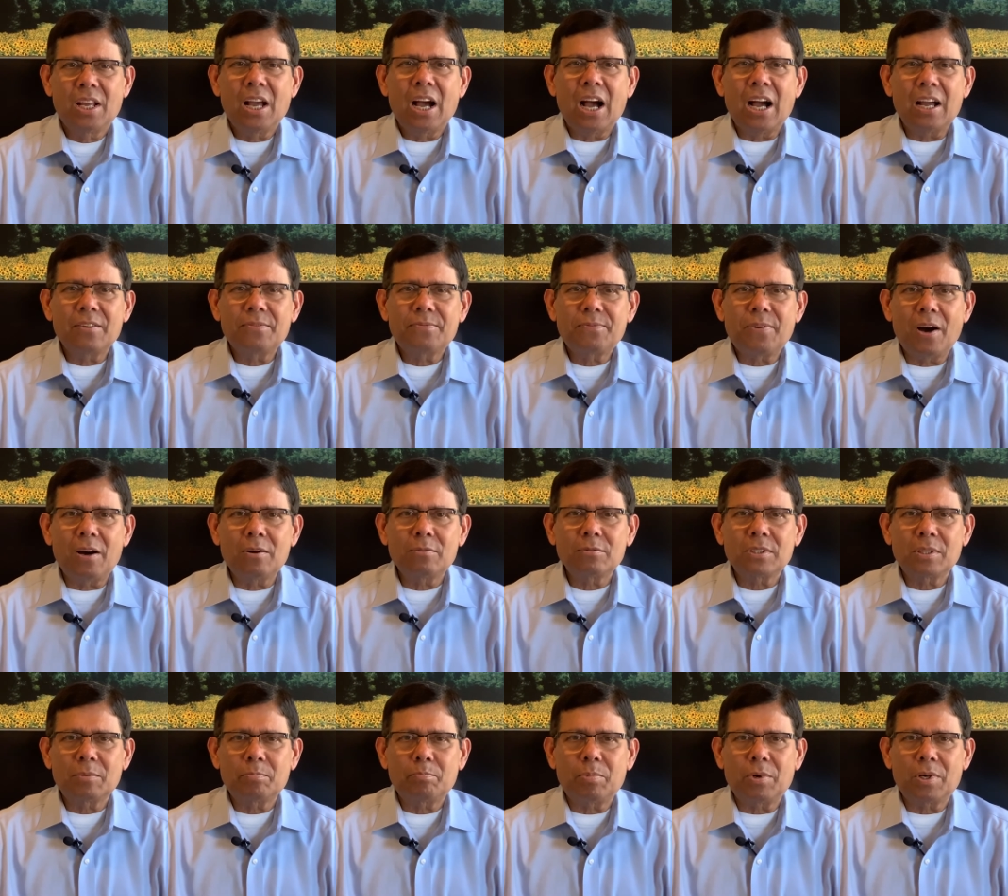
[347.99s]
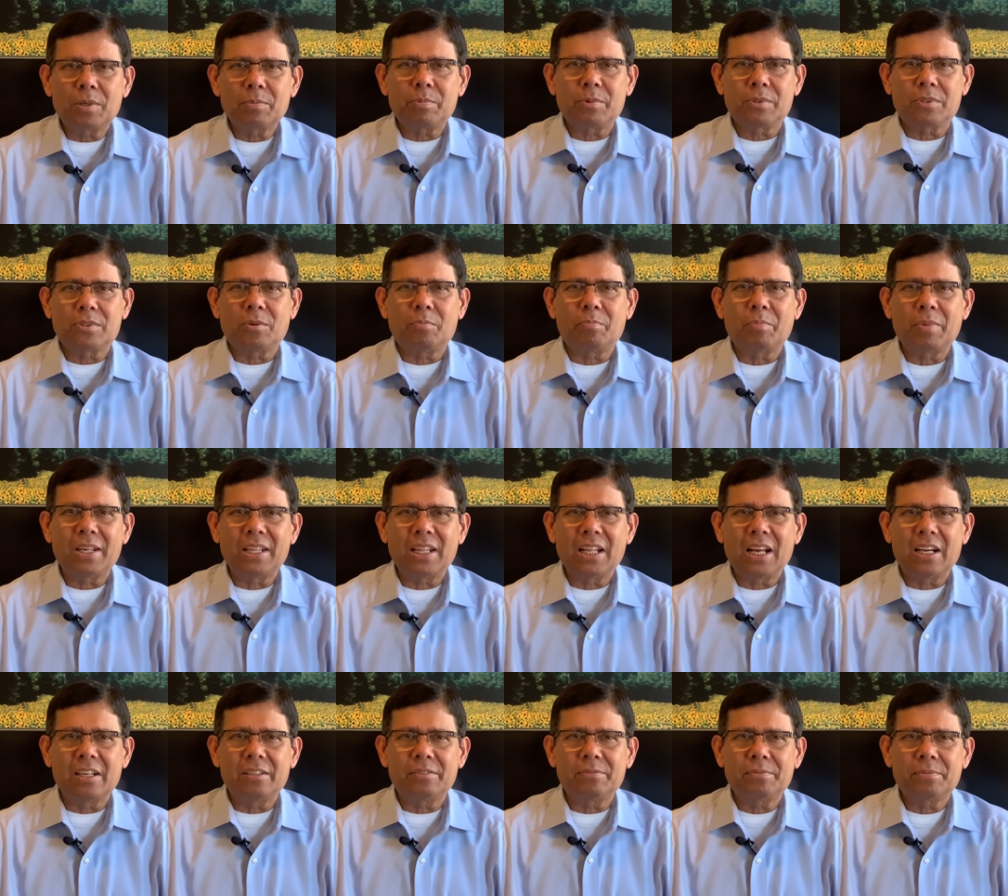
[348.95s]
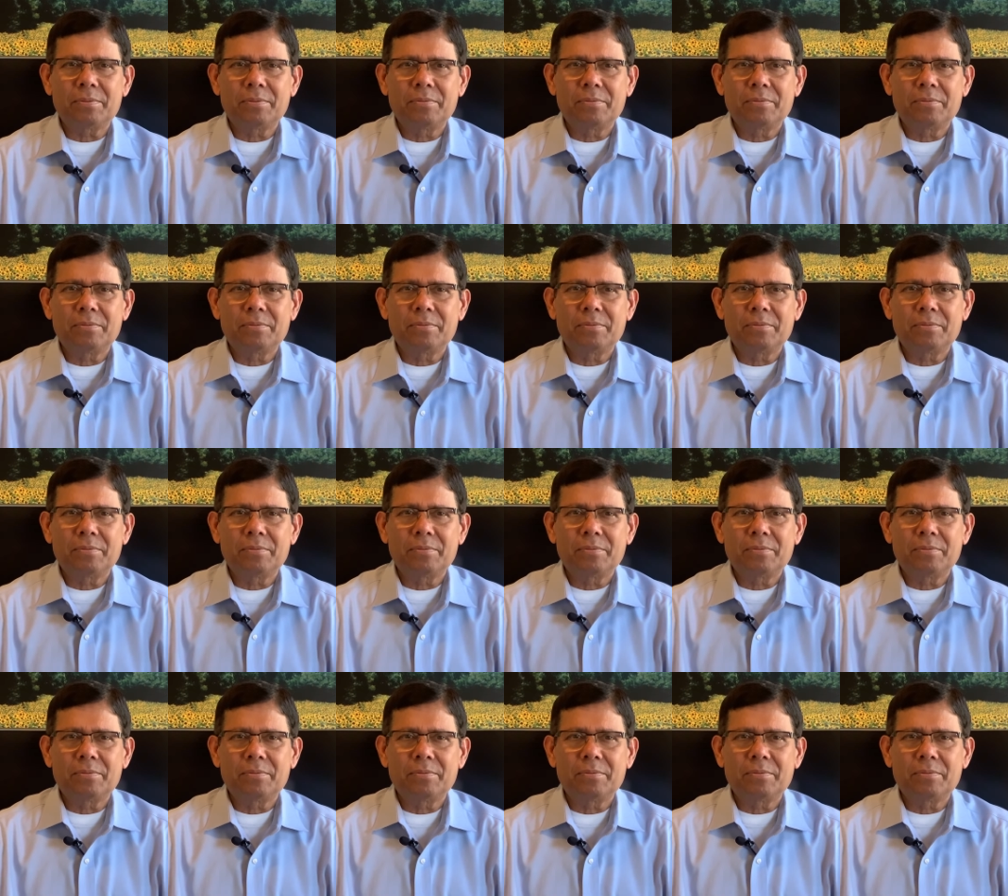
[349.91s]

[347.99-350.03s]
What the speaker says: I found the purpose of my life.